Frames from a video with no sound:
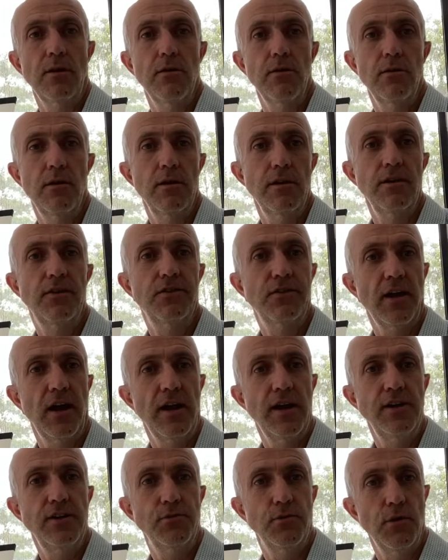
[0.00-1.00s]
At this
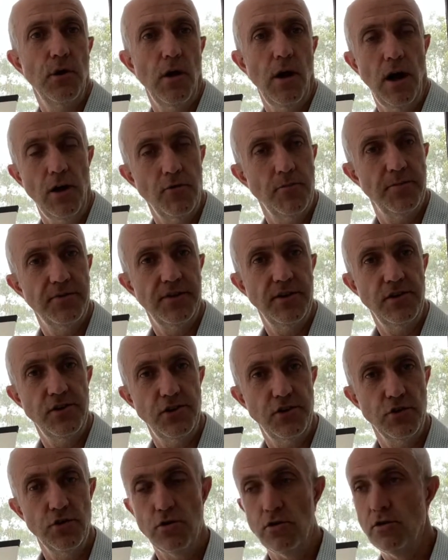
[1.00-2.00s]
stage, we're not 100%
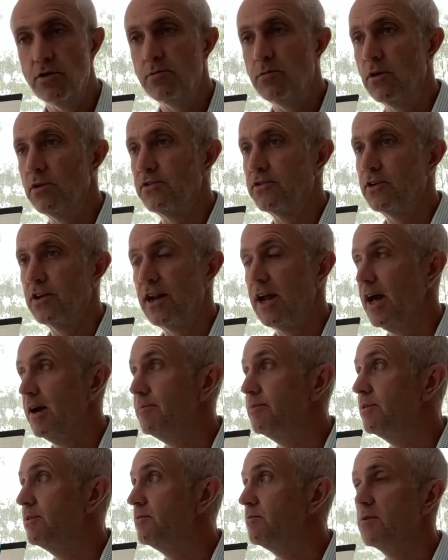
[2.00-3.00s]
sure what's going to
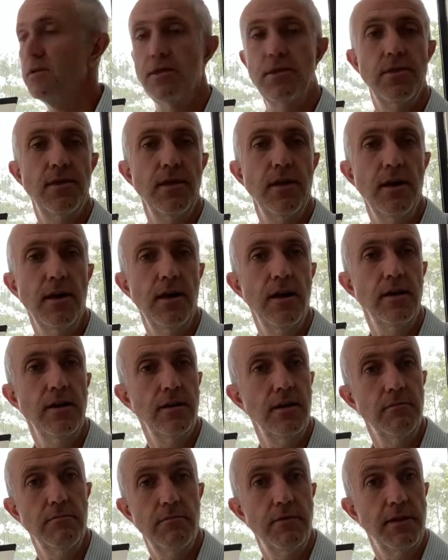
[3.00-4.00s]
happen with
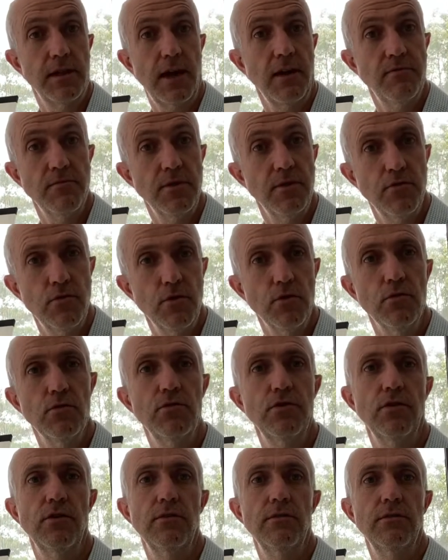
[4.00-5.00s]
the government
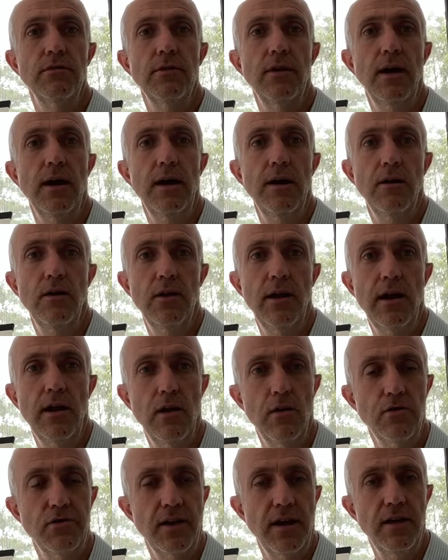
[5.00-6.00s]
rules on our
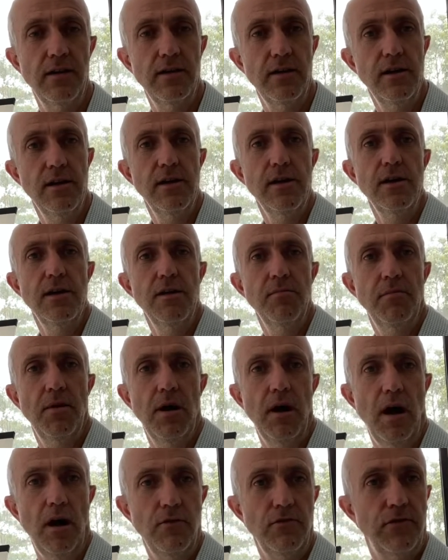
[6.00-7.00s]
lockdown,
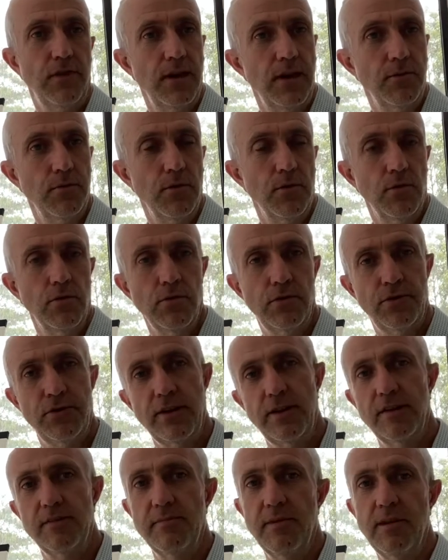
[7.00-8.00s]
but hopefully we'll
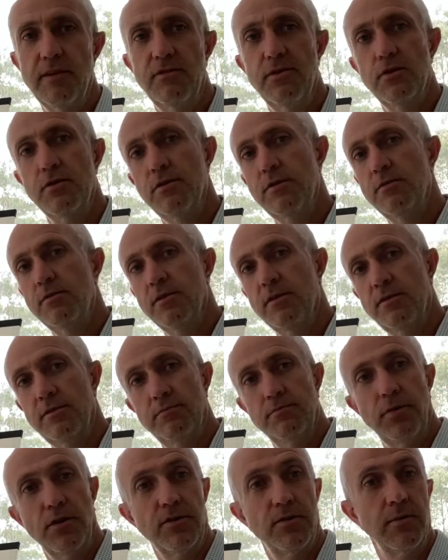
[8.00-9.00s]
see as many of you as
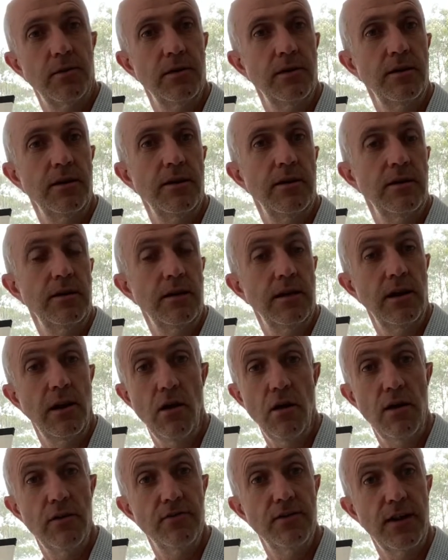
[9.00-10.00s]
possible
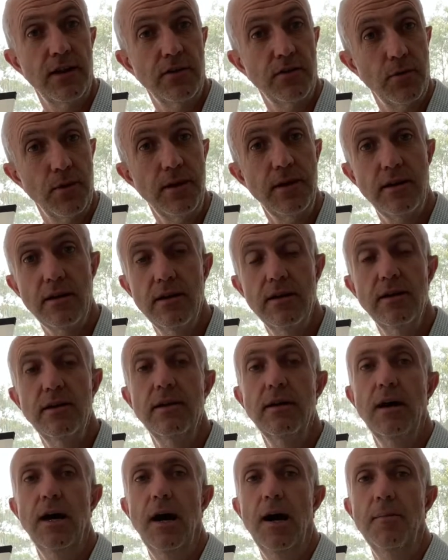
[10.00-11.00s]
live next week.
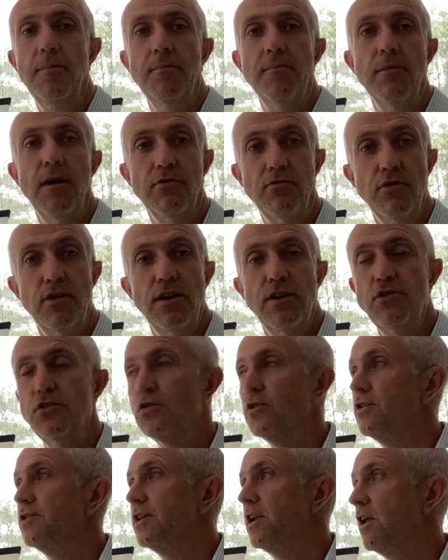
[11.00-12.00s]
I've really
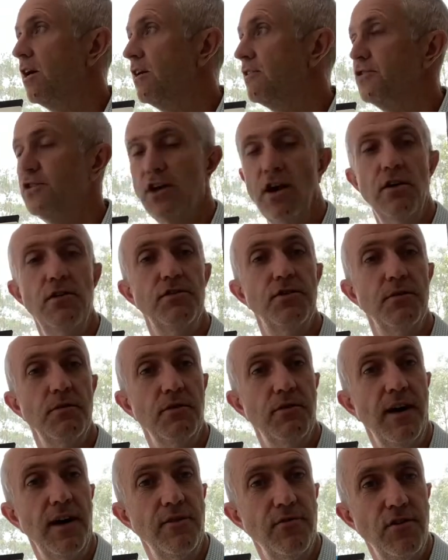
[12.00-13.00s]
enjoyed the live shows that
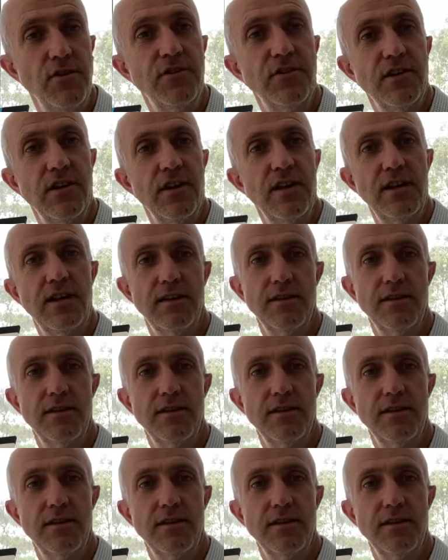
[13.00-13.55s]
we've had recently.